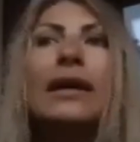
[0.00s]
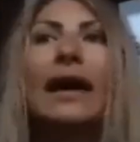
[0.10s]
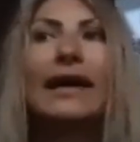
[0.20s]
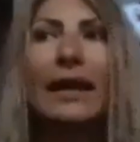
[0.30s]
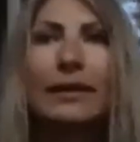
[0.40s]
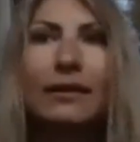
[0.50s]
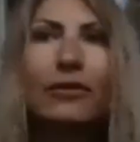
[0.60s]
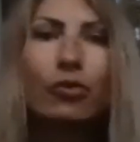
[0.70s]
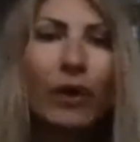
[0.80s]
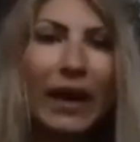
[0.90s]
again,
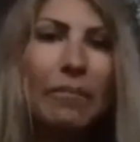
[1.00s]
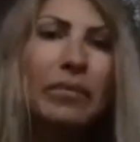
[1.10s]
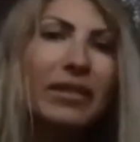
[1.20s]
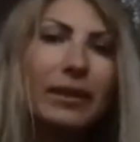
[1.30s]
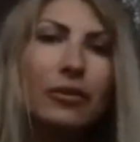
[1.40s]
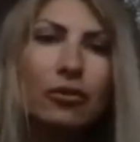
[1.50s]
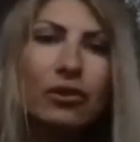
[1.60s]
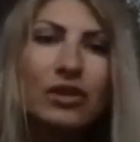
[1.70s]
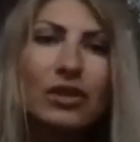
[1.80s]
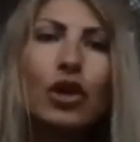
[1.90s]
through empathy, through
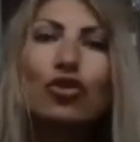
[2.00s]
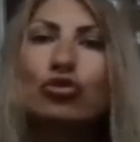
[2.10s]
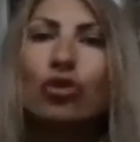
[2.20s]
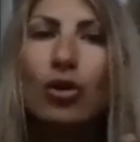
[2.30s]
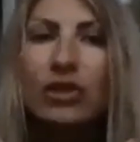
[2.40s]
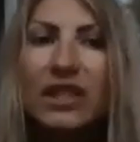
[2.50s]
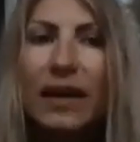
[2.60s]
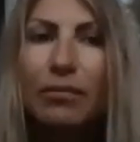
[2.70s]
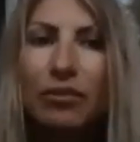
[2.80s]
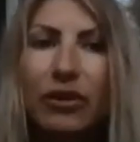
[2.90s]
this wrong
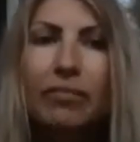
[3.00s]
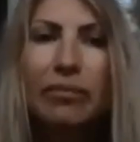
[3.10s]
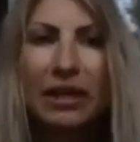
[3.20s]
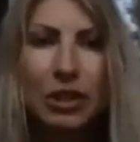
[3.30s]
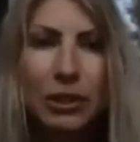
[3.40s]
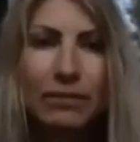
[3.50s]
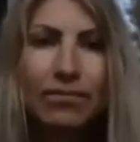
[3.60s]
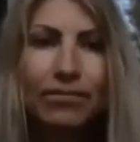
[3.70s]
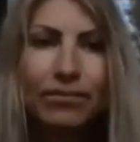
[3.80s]
type of compassion,